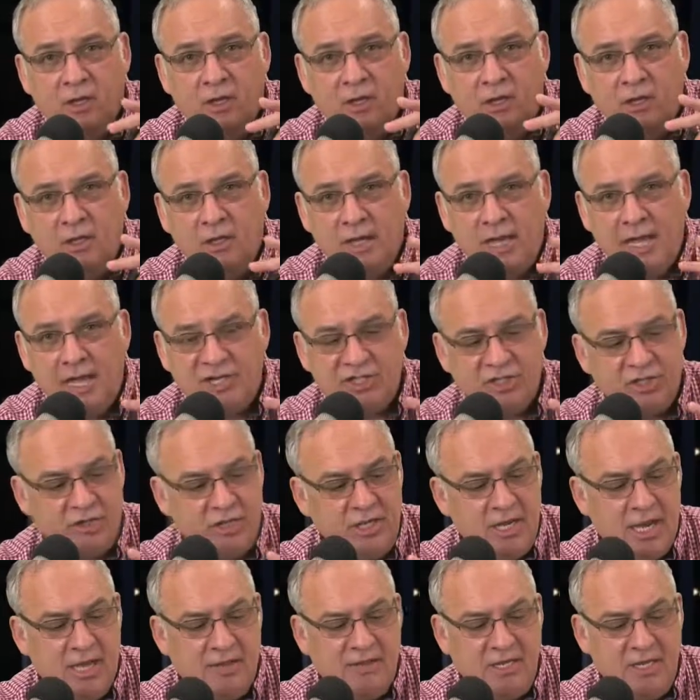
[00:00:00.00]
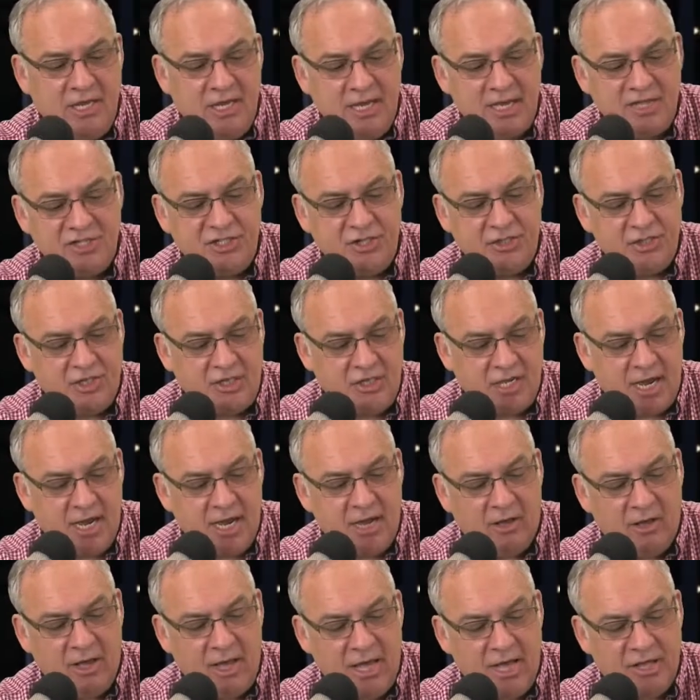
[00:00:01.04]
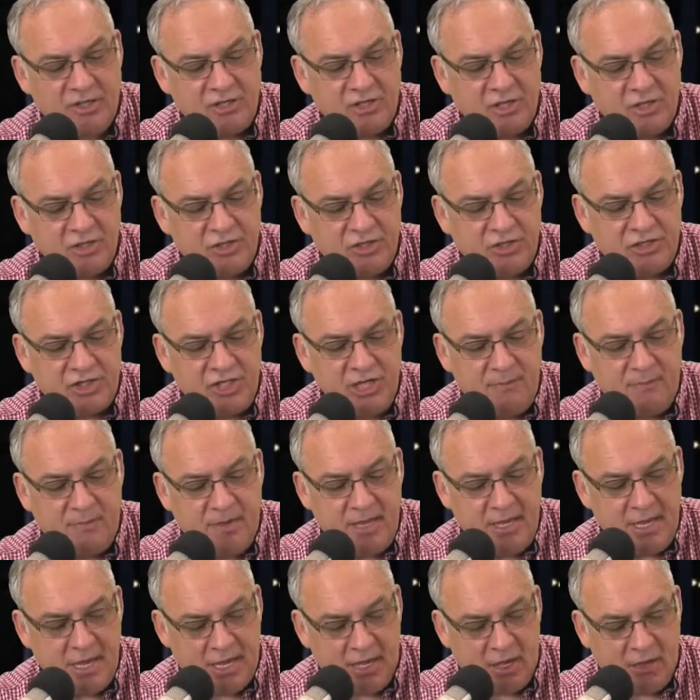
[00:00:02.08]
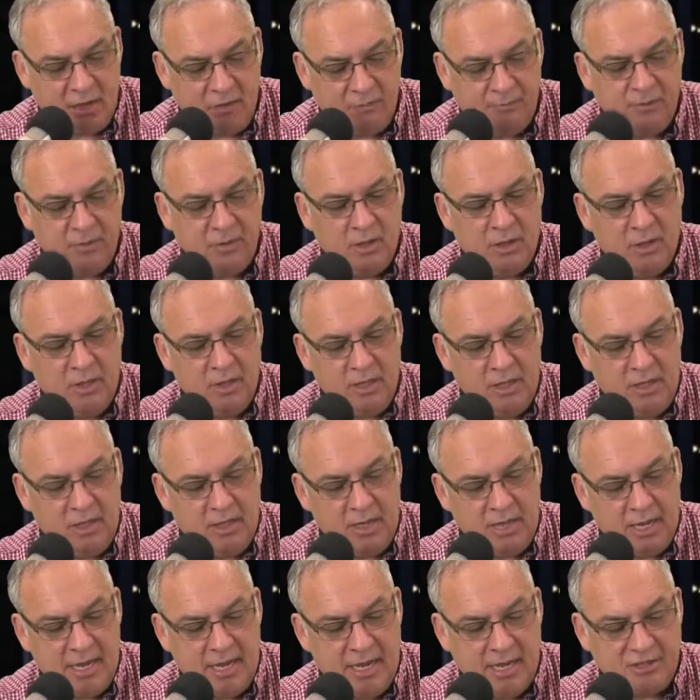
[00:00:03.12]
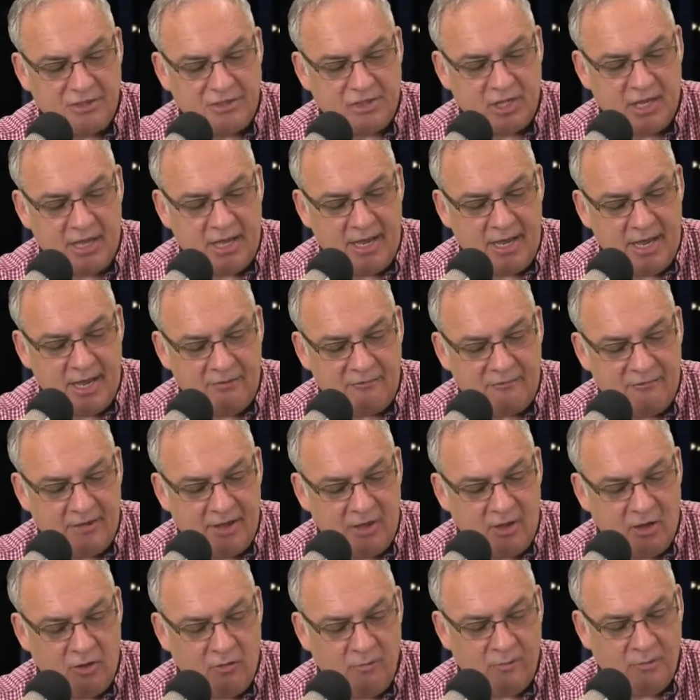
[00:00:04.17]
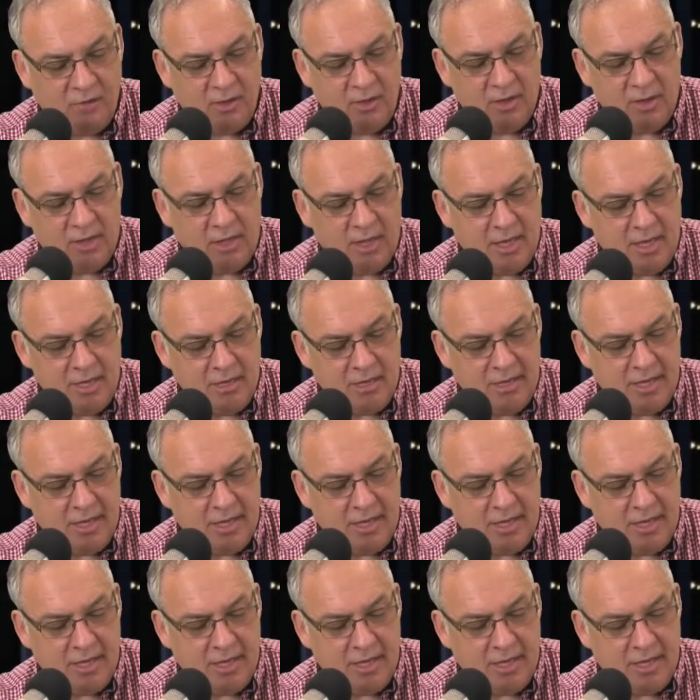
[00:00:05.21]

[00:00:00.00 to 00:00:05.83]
it actually on the edge of the dial has CPL, it has FL, and it